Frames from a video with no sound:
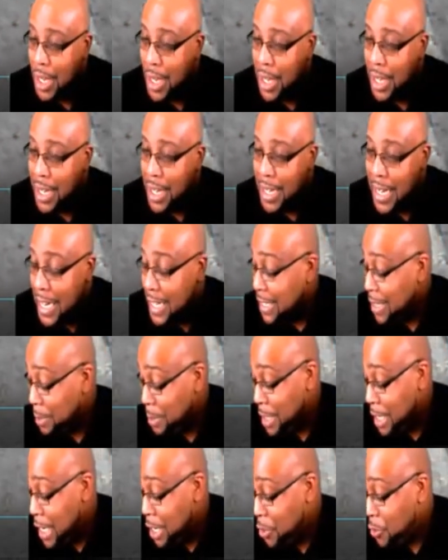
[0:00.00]
that's
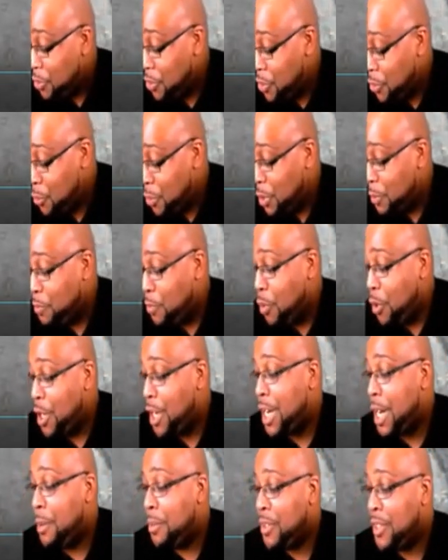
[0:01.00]
something they used to do is point
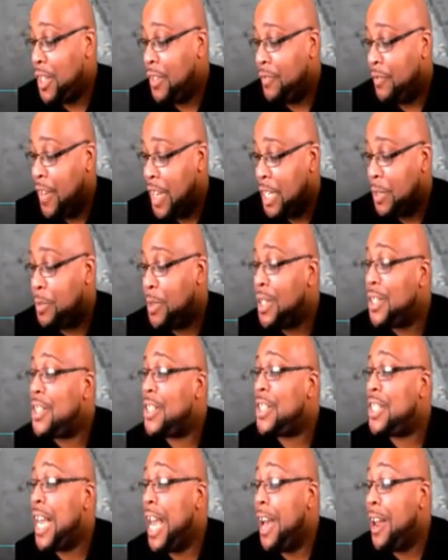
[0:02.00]
cameras at the face. But it
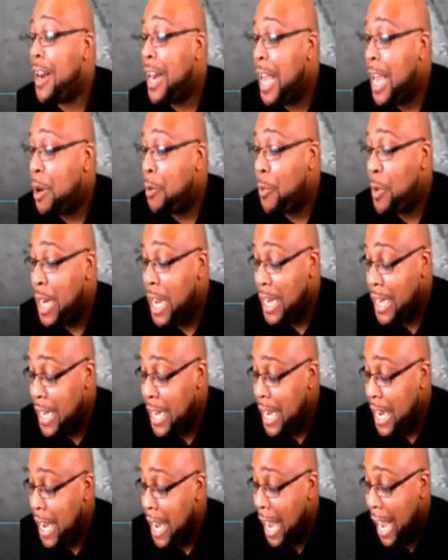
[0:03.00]
sounds like when they
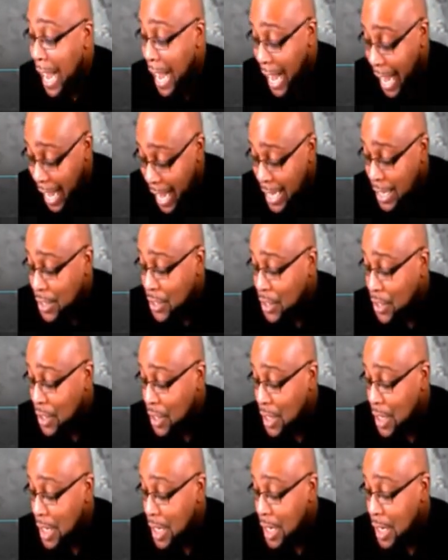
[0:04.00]
did ask
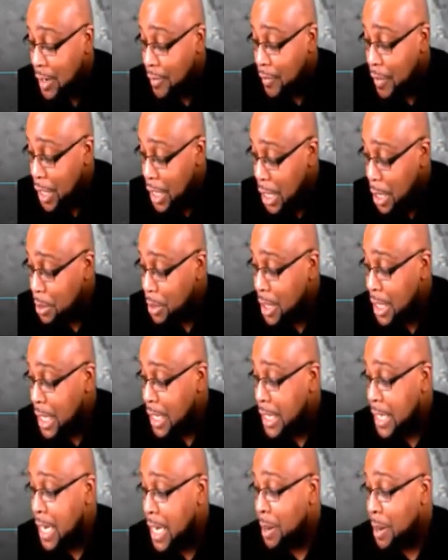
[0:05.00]
for them to get
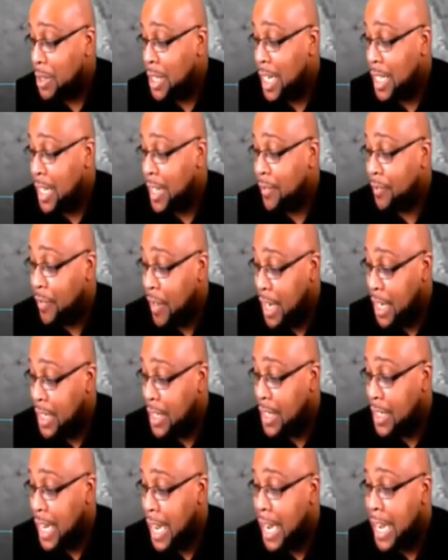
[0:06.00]
the cameras out their face,
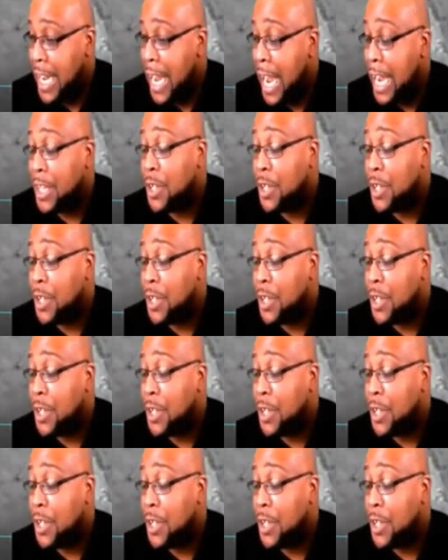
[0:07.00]
they got the